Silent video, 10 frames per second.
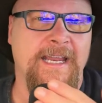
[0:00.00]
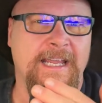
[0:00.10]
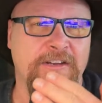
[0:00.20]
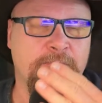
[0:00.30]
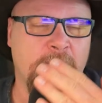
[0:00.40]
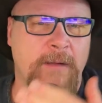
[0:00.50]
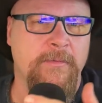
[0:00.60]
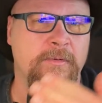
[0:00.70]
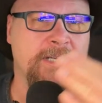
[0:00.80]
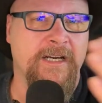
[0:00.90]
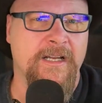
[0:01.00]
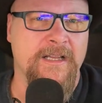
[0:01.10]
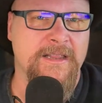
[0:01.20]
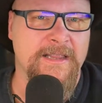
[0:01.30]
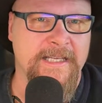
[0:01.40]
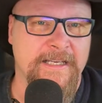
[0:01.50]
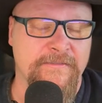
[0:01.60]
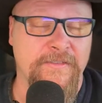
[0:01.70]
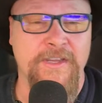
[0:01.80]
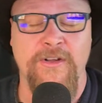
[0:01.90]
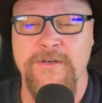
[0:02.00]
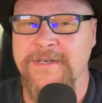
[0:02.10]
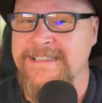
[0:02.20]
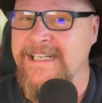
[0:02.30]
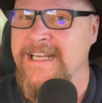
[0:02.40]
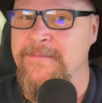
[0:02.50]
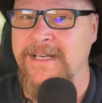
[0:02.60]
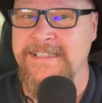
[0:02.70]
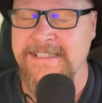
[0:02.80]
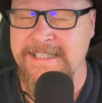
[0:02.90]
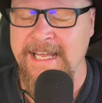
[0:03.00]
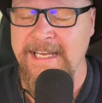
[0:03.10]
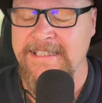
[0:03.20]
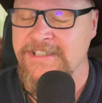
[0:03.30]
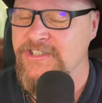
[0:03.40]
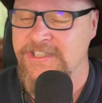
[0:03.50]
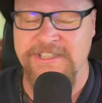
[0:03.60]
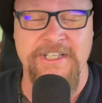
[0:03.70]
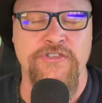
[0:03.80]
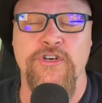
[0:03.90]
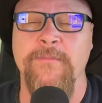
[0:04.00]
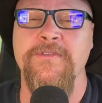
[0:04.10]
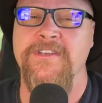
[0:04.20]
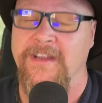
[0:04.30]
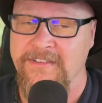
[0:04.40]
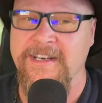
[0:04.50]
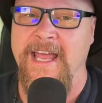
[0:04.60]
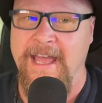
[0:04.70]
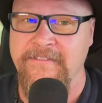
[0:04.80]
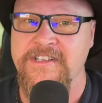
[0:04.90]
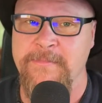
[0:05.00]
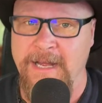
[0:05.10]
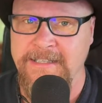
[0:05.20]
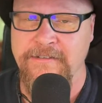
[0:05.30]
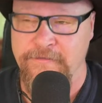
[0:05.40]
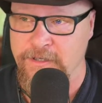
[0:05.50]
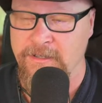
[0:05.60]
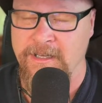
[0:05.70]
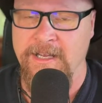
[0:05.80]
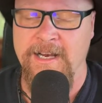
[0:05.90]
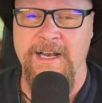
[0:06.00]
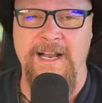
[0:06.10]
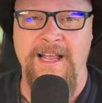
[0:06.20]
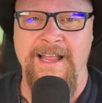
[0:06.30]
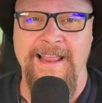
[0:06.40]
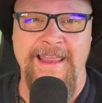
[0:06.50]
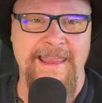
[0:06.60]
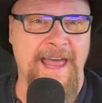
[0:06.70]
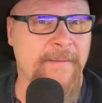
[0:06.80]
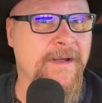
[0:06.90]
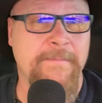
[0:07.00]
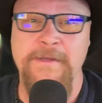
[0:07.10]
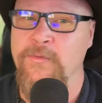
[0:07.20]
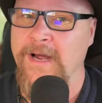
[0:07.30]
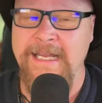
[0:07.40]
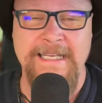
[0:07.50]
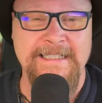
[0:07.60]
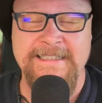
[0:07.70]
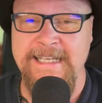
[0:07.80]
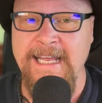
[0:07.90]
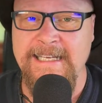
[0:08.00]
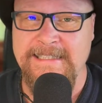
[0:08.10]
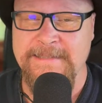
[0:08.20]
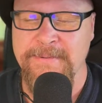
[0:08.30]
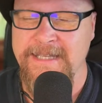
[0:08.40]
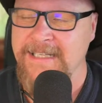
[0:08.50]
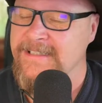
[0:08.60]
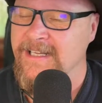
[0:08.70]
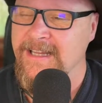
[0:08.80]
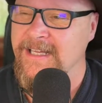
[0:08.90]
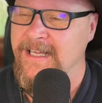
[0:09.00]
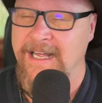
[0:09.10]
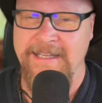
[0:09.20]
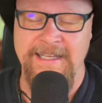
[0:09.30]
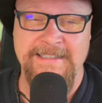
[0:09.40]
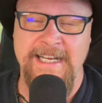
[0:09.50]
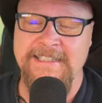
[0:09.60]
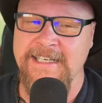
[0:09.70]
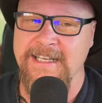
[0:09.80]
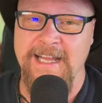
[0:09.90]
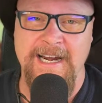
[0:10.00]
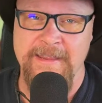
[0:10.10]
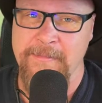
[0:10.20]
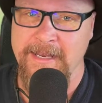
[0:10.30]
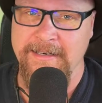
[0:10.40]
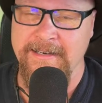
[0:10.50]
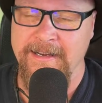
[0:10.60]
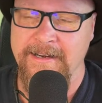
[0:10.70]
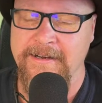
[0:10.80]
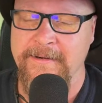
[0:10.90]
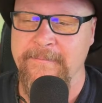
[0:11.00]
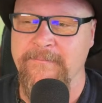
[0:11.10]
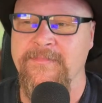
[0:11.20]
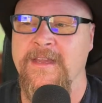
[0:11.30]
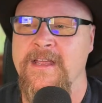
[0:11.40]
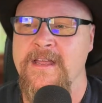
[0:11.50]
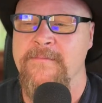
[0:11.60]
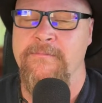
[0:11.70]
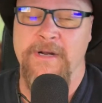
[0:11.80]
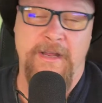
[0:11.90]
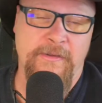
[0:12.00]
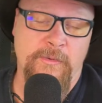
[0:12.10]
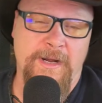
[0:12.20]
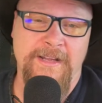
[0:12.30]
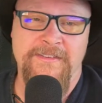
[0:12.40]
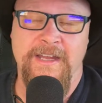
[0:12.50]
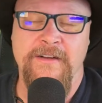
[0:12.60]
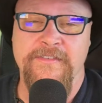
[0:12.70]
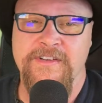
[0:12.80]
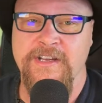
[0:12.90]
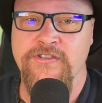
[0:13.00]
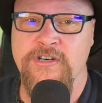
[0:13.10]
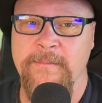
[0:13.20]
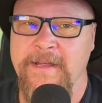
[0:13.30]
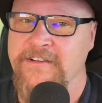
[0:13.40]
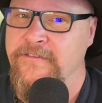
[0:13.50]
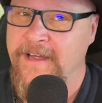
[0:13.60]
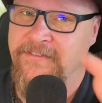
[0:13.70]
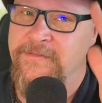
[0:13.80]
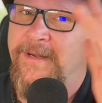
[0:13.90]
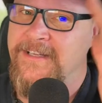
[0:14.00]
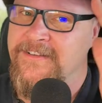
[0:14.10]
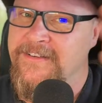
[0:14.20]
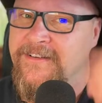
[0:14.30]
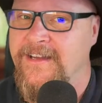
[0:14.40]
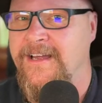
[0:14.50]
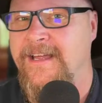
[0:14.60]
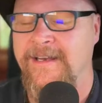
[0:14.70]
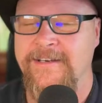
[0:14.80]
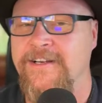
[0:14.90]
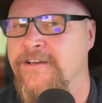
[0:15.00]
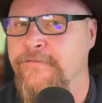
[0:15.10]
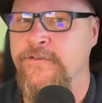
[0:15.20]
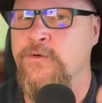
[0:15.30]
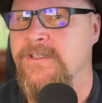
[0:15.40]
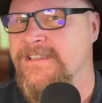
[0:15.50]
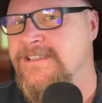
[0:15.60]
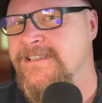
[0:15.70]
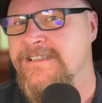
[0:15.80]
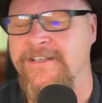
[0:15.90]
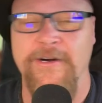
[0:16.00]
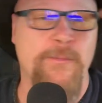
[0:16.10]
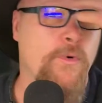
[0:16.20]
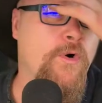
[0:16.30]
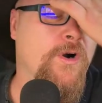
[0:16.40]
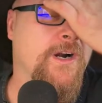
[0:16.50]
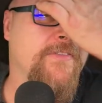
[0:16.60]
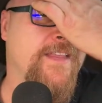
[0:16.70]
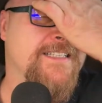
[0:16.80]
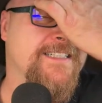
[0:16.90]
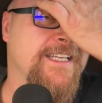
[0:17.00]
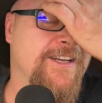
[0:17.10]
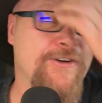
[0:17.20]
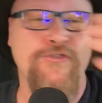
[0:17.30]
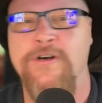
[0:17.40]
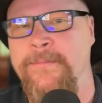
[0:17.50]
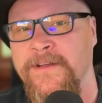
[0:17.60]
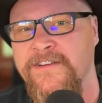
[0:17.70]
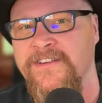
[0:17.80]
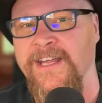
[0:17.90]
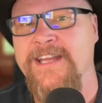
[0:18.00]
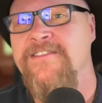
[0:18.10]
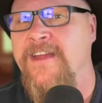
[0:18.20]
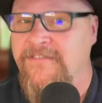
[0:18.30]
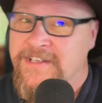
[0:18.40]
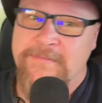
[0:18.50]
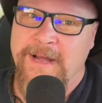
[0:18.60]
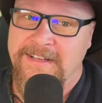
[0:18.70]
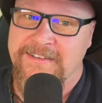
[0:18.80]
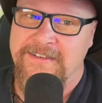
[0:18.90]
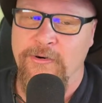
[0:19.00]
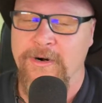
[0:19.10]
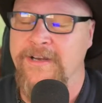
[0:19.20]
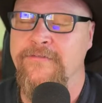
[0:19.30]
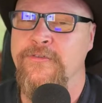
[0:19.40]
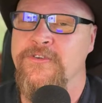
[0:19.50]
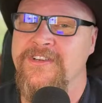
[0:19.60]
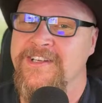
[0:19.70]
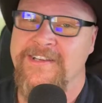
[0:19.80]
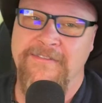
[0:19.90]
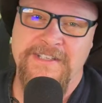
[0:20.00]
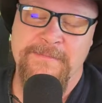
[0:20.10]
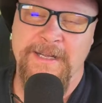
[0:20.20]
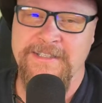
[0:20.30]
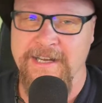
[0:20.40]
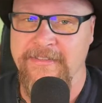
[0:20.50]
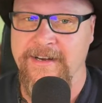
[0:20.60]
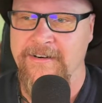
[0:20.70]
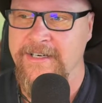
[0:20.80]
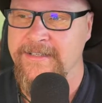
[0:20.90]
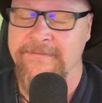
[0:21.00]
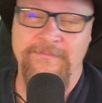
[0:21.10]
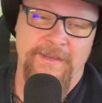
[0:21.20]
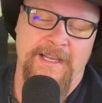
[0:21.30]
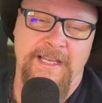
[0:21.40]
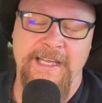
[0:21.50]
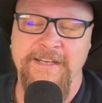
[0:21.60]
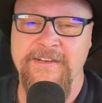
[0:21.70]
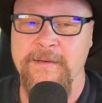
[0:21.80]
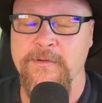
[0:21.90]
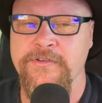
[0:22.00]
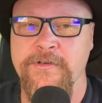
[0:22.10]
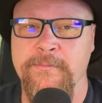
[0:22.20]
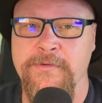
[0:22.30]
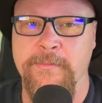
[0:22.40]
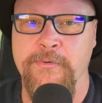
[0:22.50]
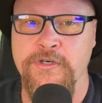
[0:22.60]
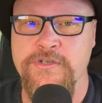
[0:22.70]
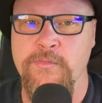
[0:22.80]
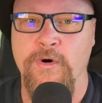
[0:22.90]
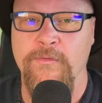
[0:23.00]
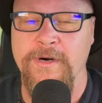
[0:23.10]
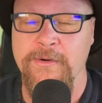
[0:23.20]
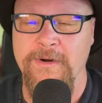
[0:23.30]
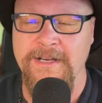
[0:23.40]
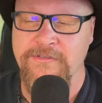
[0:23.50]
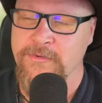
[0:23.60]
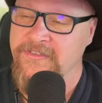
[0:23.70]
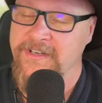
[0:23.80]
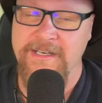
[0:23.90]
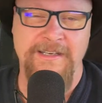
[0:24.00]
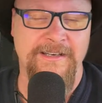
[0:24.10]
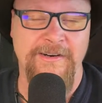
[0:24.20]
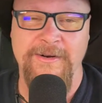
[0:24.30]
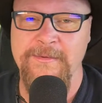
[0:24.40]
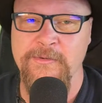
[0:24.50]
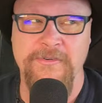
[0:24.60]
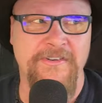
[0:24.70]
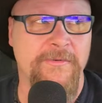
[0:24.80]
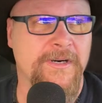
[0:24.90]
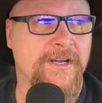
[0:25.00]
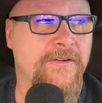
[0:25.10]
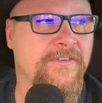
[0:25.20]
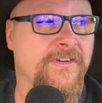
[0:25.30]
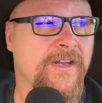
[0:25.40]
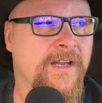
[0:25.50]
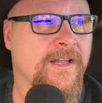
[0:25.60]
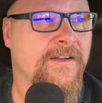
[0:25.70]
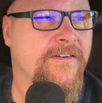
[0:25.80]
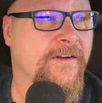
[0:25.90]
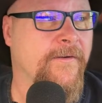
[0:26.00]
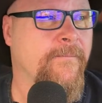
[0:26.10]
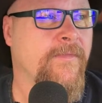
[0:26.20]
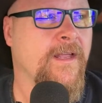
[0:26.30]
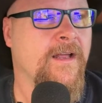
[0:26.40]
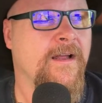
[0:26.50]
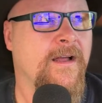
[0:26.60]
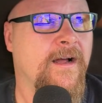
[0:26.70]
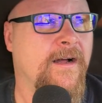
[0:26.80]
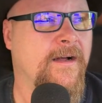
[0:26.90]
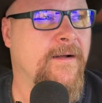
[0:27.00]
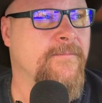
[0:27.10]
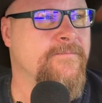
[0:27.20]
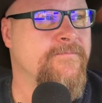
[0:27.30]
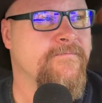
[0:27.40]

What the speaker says: he's probably going to leave. The only reason he might stay is just so that Trump doesn't have a spot to fill. That might be why he stays, but that's asking a lot of the man. But otherwise, then all of a sudden Trump has 5 spots and could influence, more. And next thing you know, Trump has 7 spots or influencing 7 spots on there. And he's able to push more what he wants. We'll see, we'll see where it goes. So, and